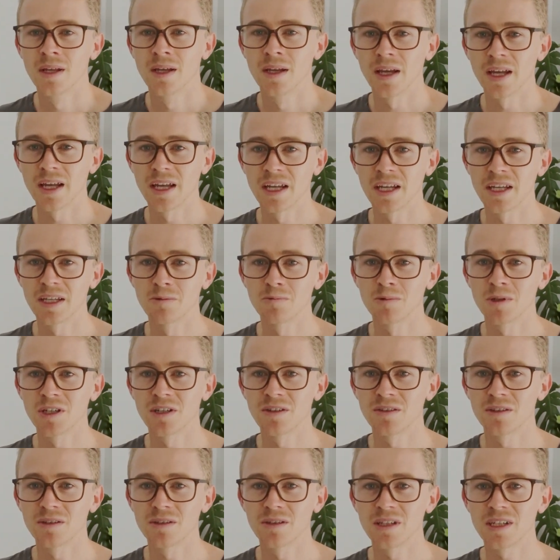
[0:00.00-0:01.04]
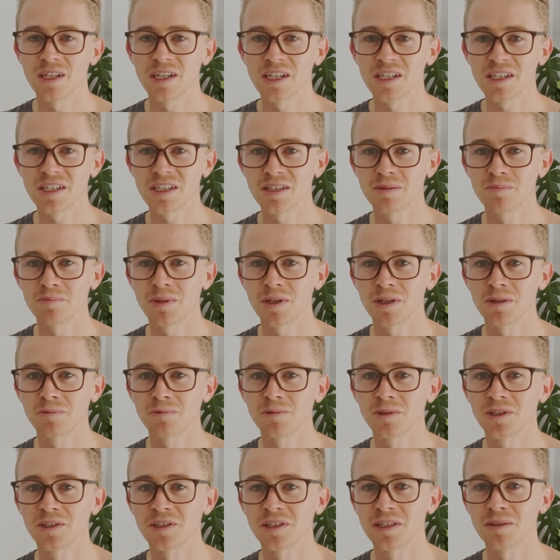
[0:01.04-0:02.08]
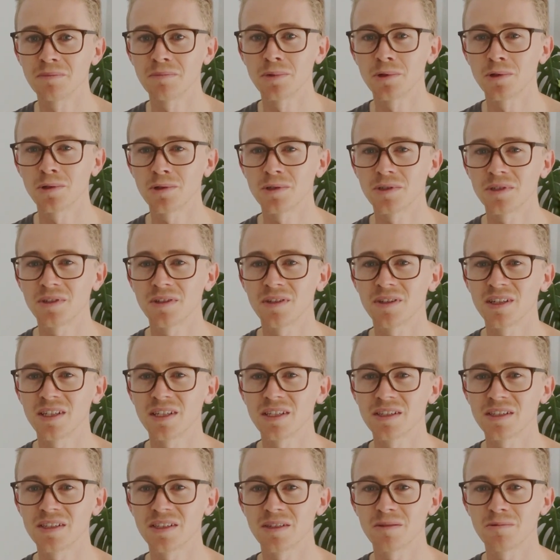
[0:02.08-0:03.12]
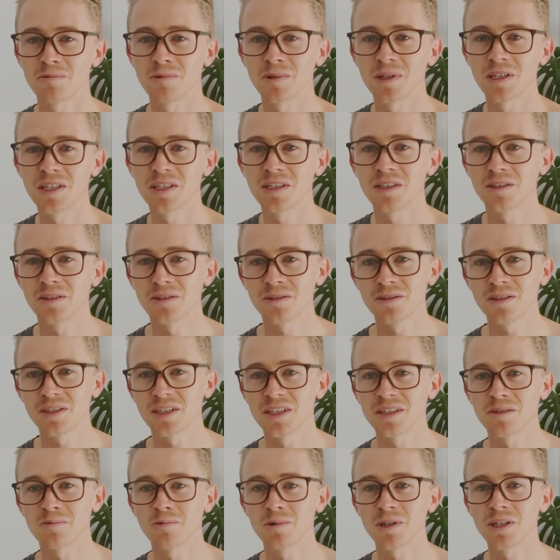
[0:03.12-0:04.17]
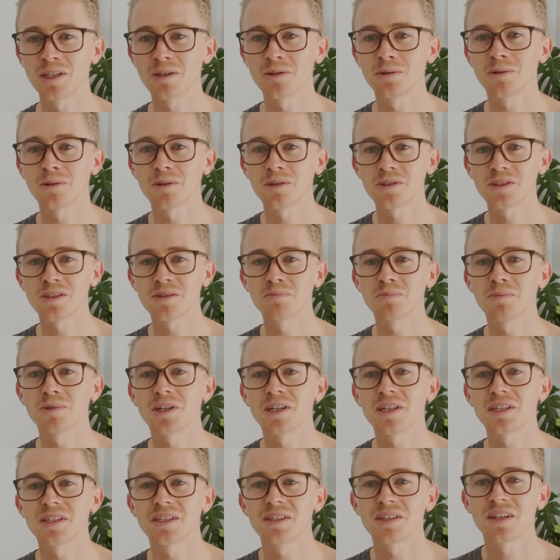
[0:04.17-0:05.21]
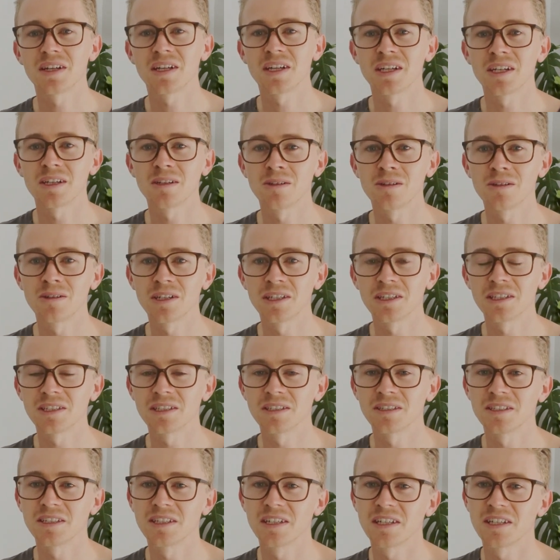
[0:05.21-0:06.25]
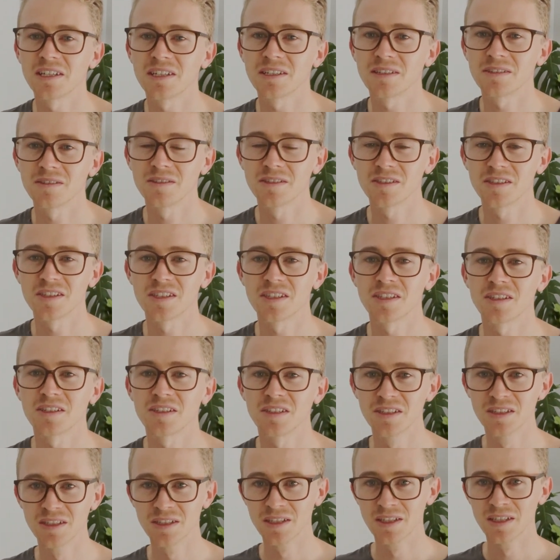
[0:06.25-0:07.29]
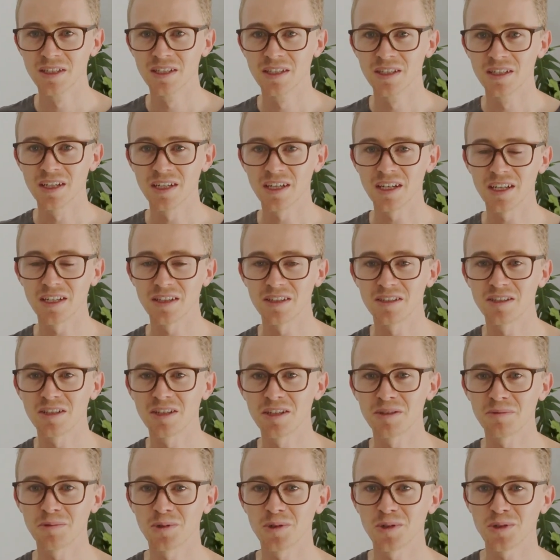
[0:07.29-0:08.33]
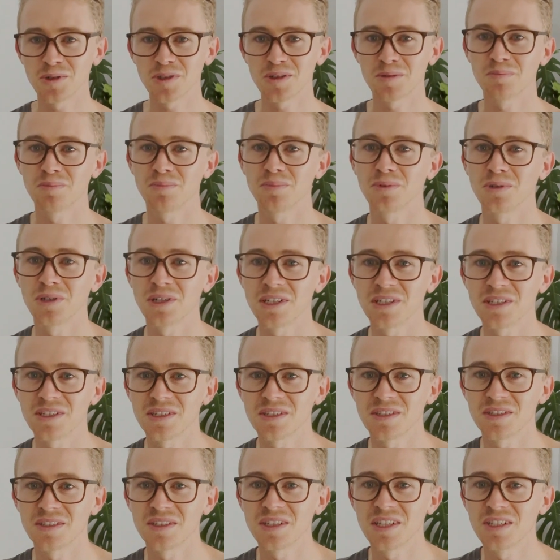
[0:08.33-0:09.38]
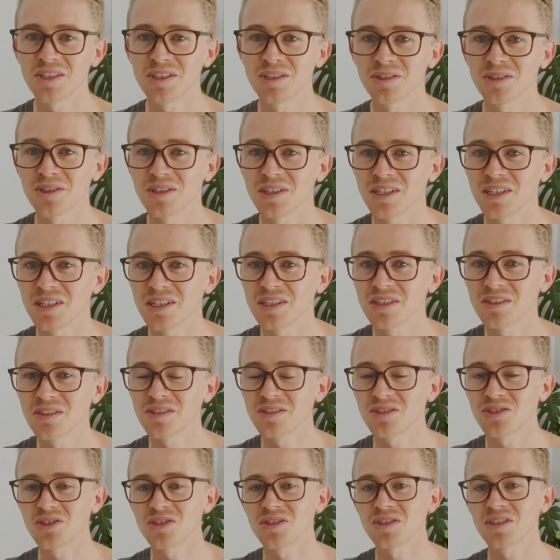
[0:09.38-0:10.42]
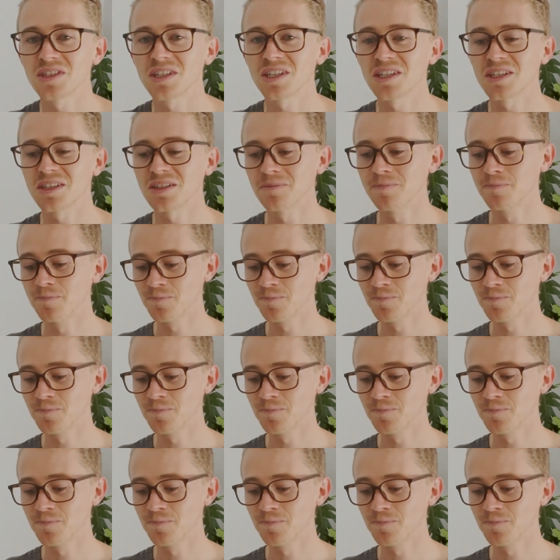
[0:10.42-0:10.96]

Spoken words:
And one of the last but really important things that we do is we cross-brace our LiDAR data. So the term cross-brace essentially is, just say